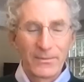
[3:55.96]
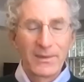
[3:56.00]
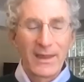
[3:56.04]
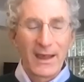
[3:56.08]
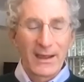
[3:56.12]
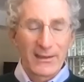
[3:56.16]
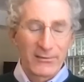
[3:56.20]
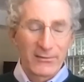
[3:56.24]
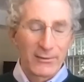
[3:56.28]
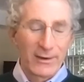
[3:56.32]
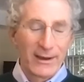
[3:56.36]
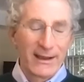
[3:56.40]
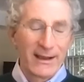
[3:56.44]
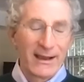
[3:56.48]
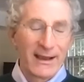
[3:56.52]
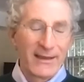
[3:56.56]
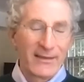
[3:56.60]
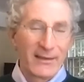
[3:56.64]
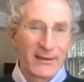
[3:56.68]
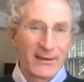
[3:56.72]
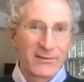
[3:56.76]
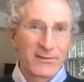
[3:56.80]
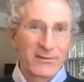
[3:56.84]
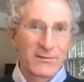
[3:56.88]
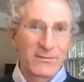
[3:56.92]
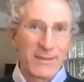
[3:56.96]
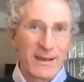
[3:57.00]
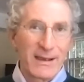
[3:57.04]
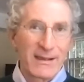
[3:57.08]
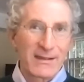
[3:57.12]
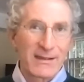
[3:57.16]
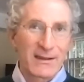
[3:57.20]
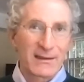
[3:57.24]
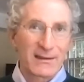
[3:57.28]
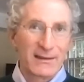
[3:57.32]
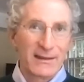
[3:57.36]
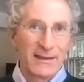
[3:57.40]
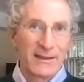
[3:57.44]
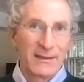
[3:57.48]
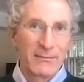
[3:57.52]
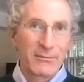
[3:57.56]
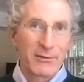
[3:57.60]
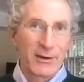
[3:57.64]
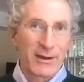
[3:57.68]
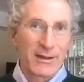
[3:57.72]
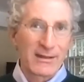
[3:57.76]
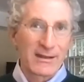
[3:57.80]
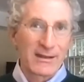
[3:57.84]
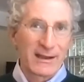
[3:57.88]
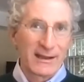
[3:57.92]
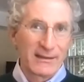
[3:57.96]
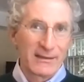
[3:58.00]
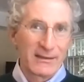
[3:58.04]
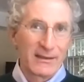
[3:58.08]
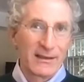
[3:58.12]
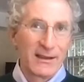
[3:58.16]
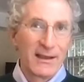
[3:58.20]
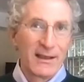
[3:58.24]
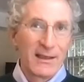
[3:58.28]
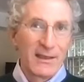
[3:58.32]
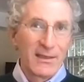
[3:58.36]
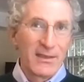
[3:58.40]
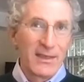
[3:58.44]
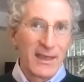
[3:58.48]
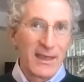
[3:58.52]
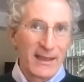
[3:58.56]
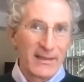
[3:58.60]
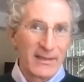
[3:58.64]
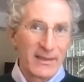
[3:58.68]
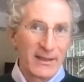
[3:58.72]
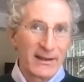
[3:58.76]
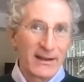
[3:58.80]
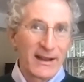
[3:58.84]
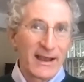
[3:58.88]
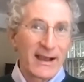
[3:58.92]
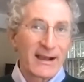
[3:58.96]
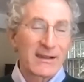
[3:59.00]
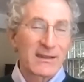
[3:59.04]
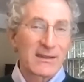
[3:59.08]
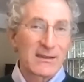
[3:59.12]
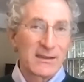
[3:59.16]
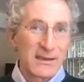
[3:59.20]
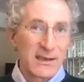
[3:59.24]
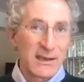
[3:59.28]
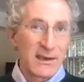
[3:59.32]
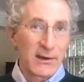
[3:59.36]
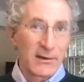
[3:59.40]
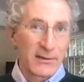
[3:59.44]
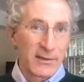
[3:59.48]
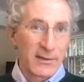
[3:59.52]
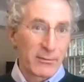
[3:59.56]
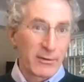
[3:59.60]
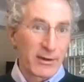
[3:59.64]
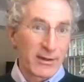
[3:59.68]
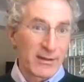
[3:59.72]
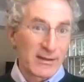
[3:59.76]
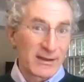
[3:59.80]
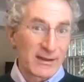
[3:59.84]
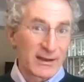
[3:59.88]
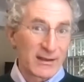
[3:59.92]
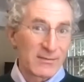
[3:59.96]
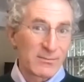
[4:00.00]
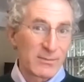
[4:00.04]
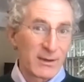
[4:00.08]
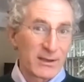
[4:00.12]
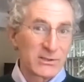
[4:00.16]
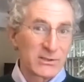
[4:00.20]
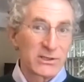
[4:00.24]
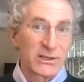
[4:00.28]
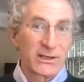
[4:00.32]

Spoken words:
That's right. And there's basically the president, then the next year, the president's budget